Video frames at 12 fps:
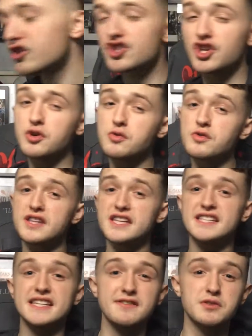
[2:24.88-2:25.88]
got 2 of
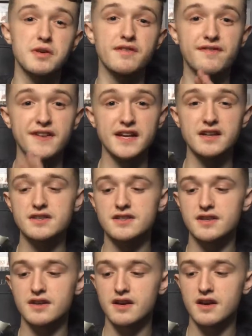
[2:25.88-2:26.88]
these series 1
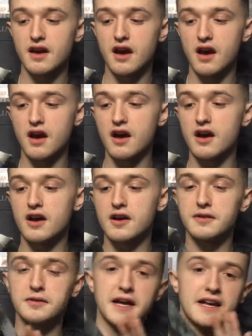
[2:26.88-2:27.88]
figures,
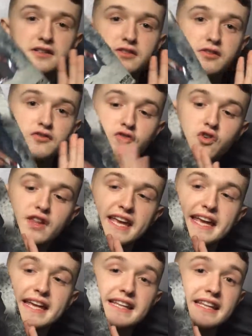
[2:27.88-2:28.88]
and I've got
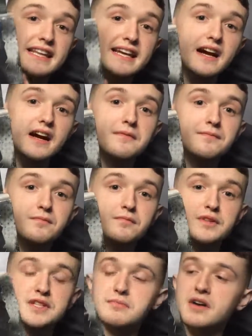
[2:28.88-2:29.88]
here the Liquor,
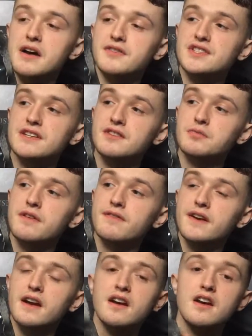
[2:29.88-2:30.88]
which is my other series 1
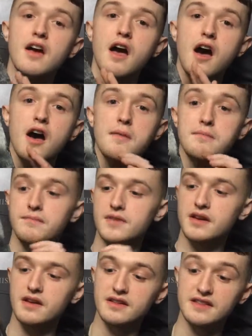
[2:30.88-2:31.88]
figure.
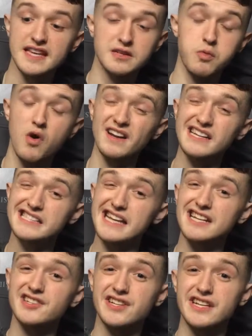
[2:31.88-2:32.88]
This one is
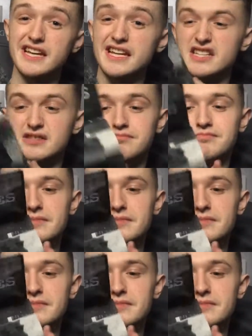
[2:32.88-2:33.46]
actually in,